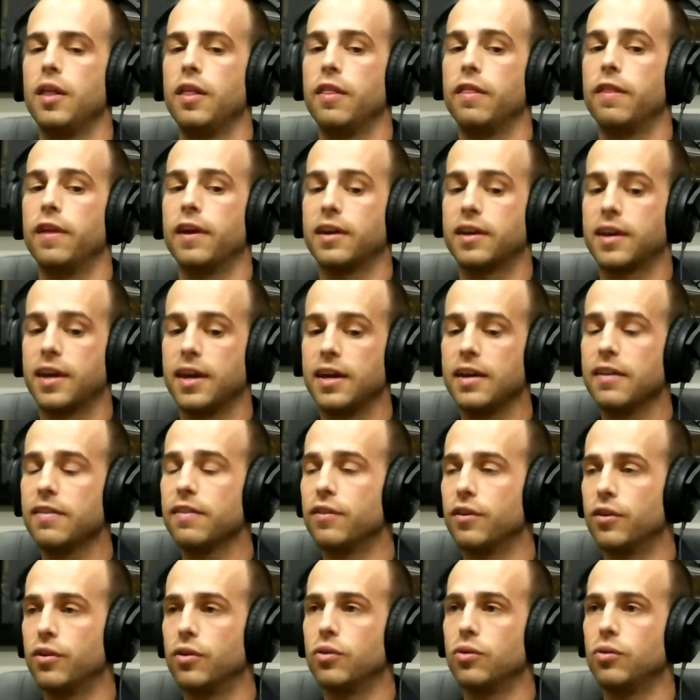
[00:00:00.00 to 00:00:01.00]
They can,
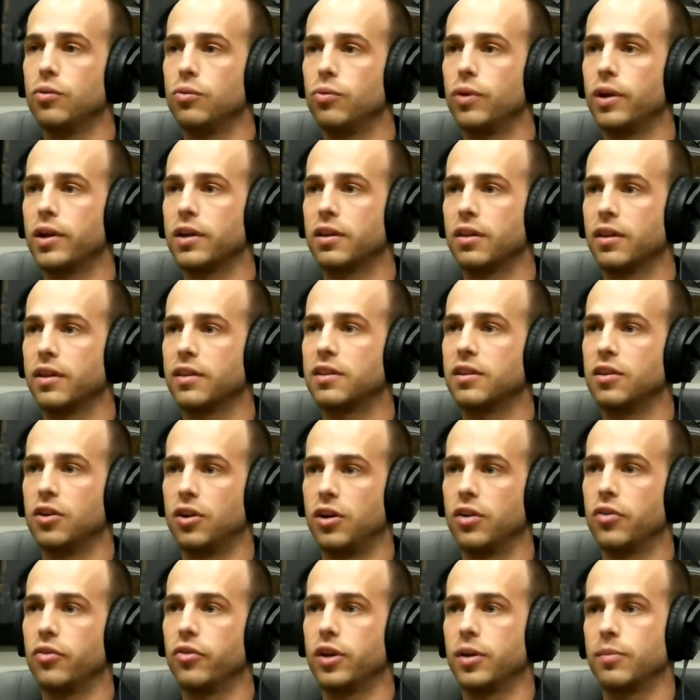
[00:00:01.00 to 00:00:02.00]
though, regulate the
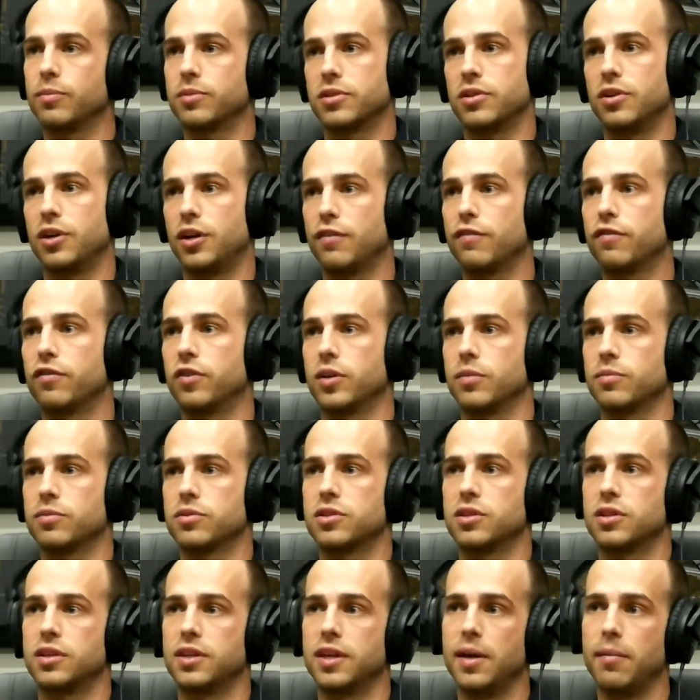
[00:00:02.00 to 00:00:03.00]
on-ramps and off-ramps
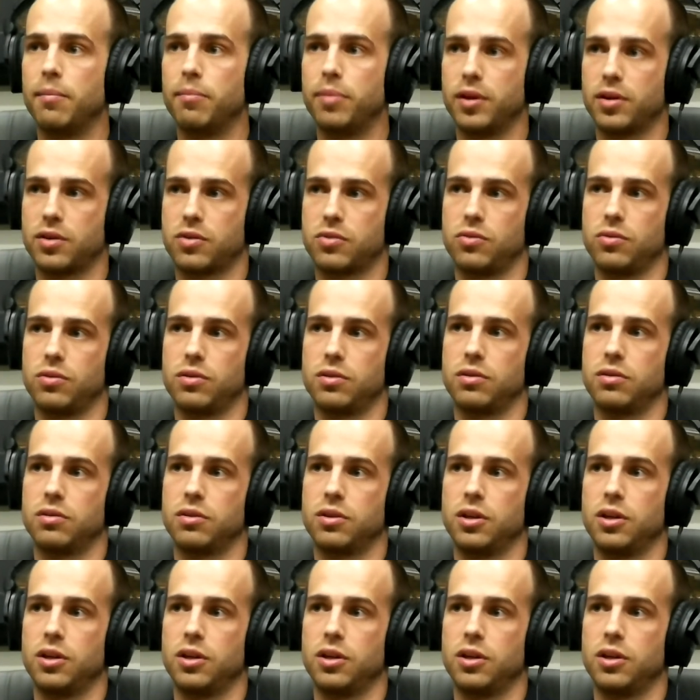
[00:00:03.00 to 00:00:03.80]
to get Bitcoin.